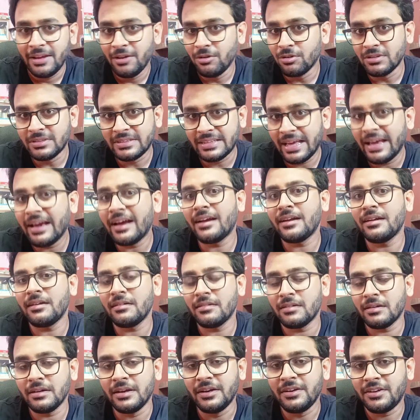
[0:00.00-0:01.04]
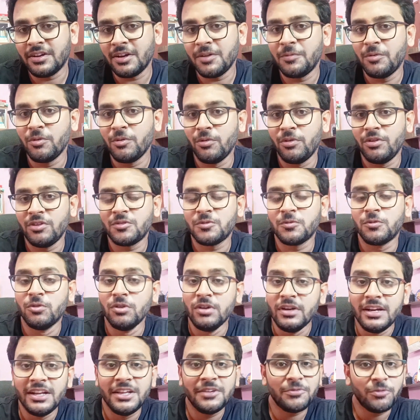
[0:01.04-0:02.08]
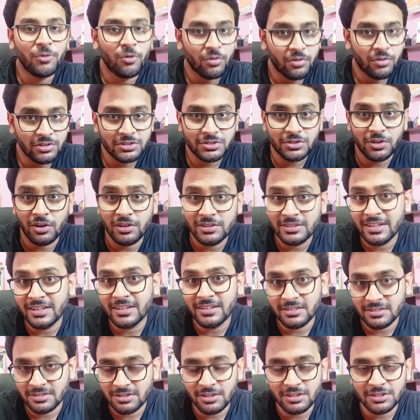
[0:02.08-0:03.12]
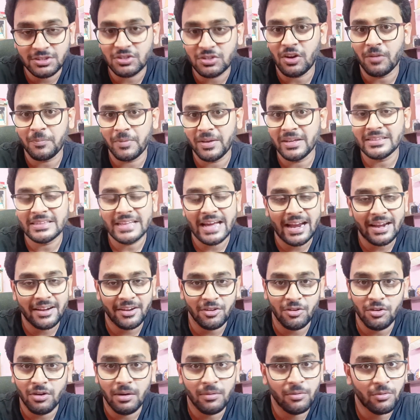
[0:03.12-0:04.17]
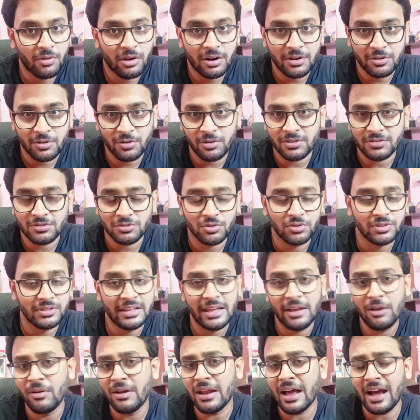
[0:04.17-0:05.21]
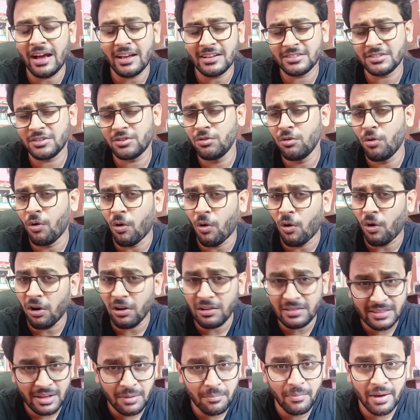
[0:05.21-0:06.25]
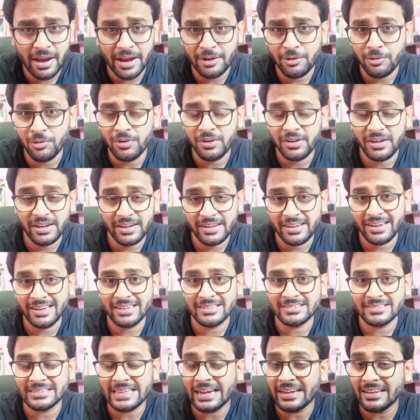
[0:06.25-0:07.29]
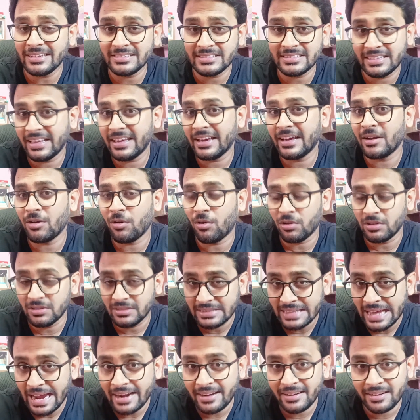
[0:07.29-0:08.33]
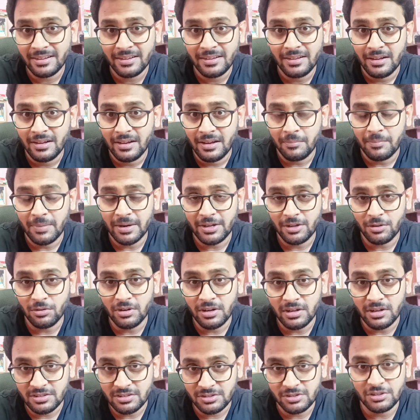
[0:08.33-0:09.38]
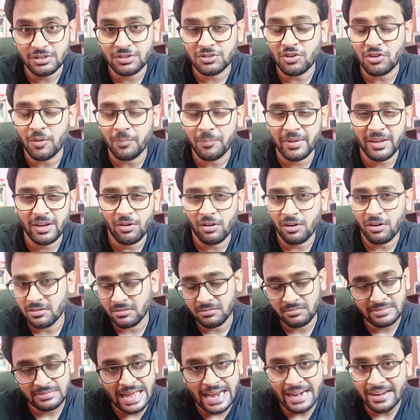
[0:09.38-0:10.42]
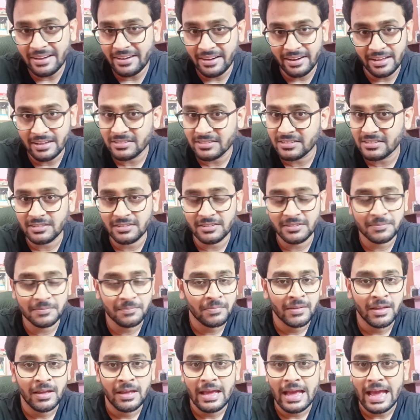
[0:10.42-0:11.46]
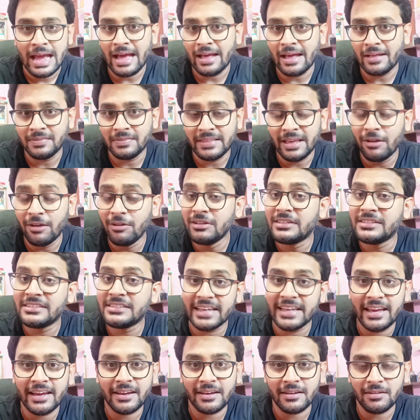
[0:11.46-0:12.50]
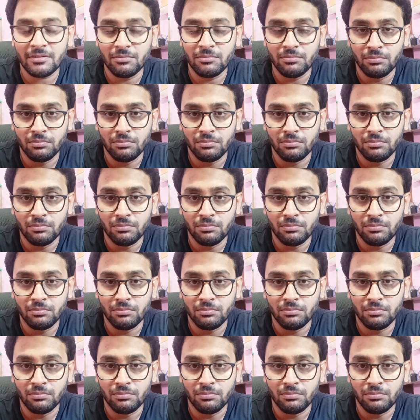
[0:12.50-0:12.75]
you know their interview is fully focused on the research topic that you have worked on so they will ask you all the minute details that is there on that particular research topic or that direction and they will check